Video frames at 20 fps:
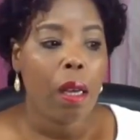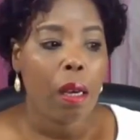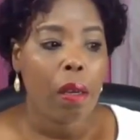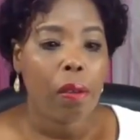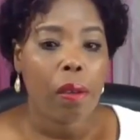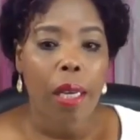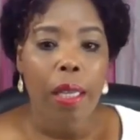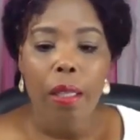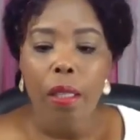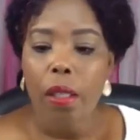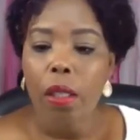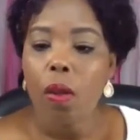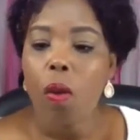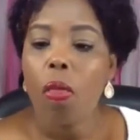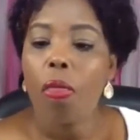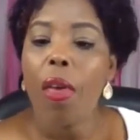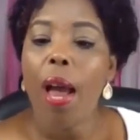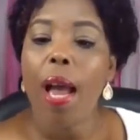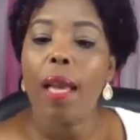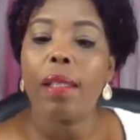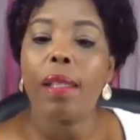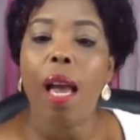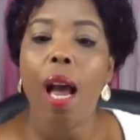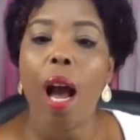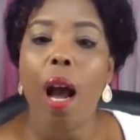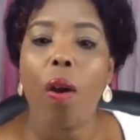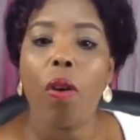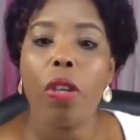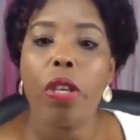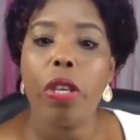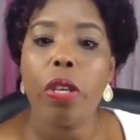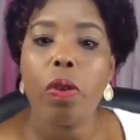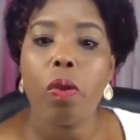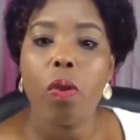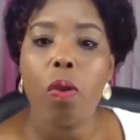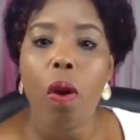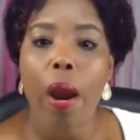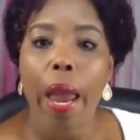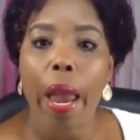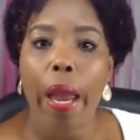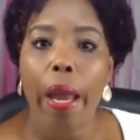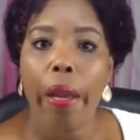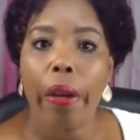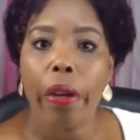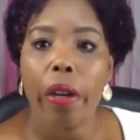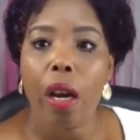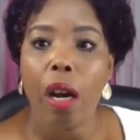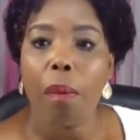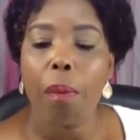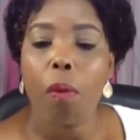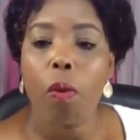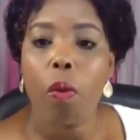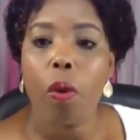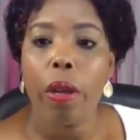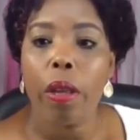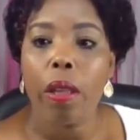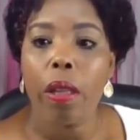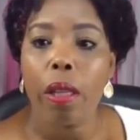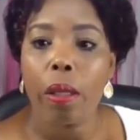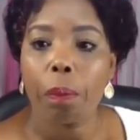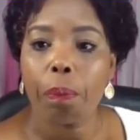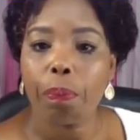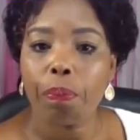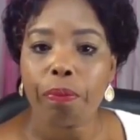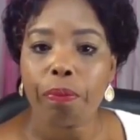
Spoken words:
All right, so that's how you end up with